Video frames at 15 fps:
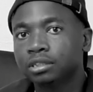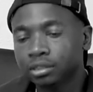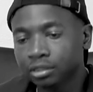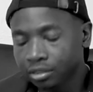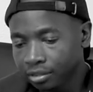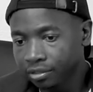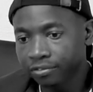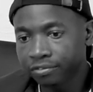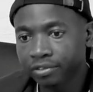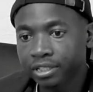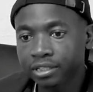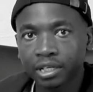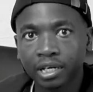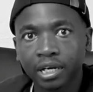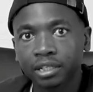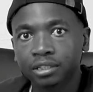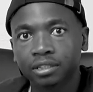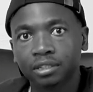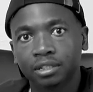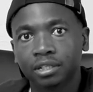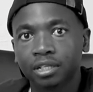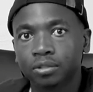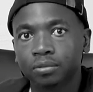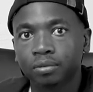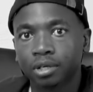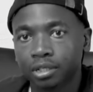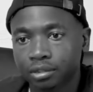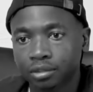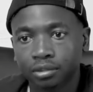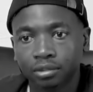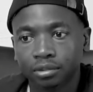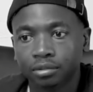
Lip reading: So the first cut, that's what.